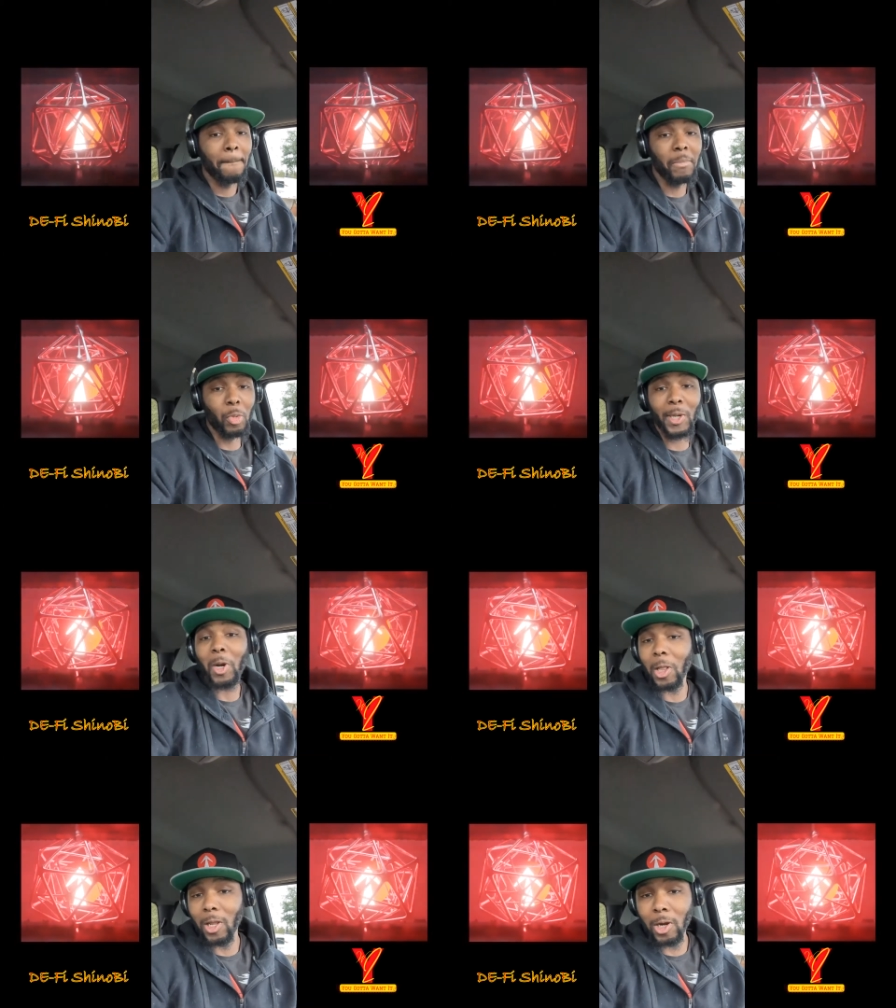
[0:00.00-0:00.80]
but we're
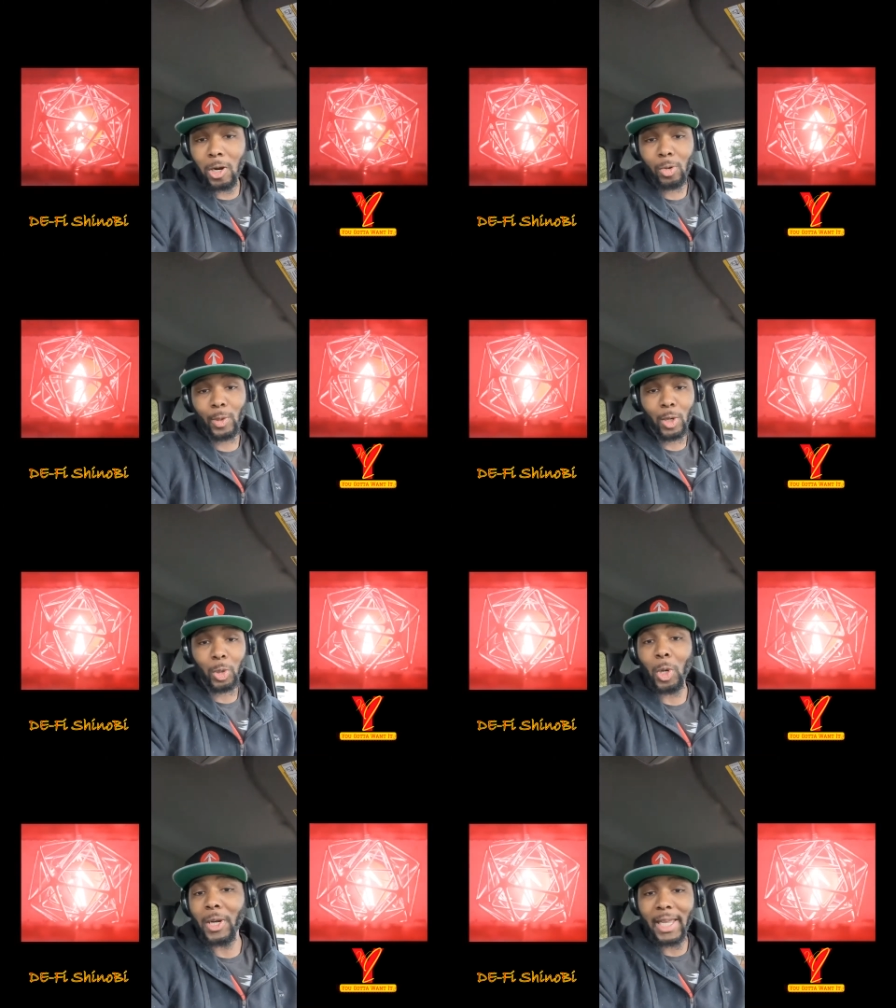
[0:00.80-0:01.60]
gonna learn, we're gonna
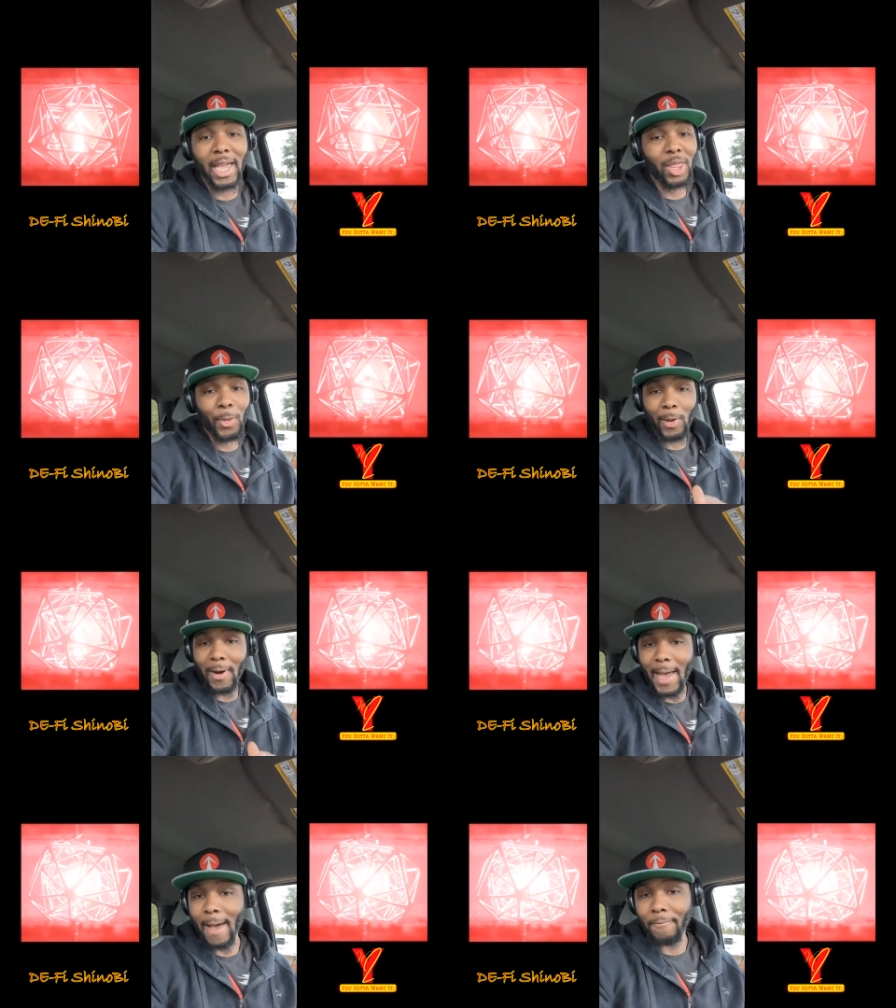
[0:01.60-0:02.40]
grow together, we're
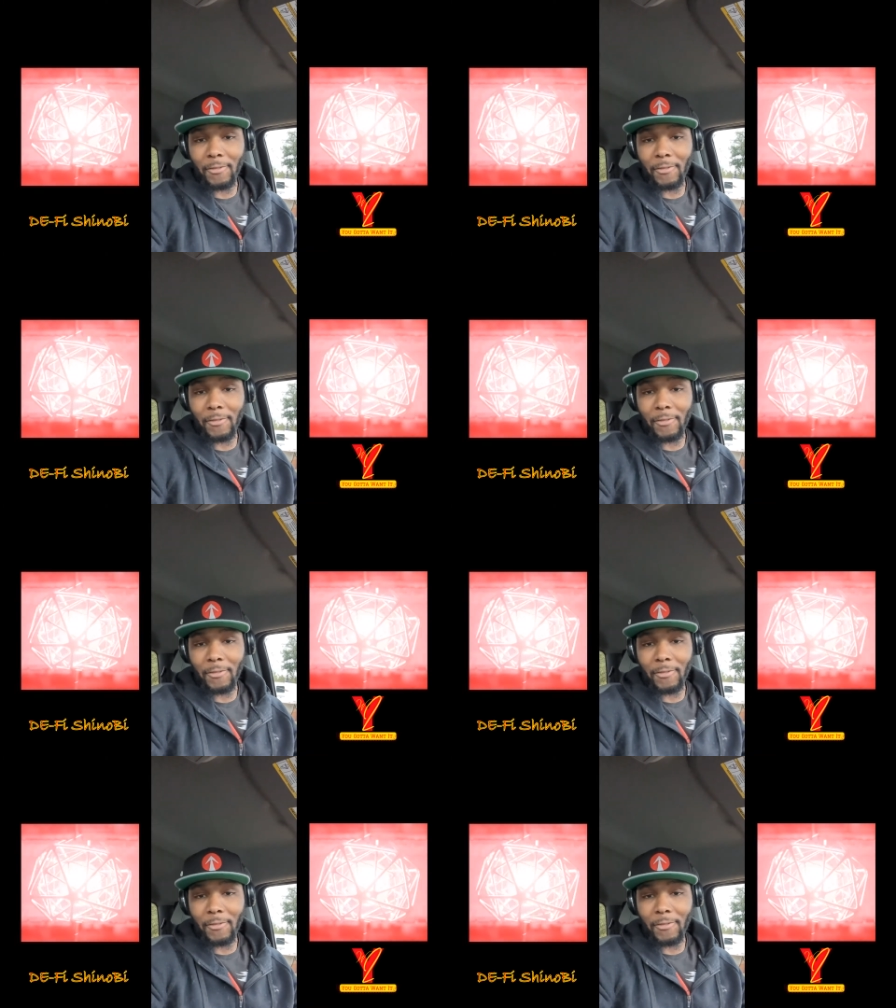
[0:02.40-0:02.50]
gonna have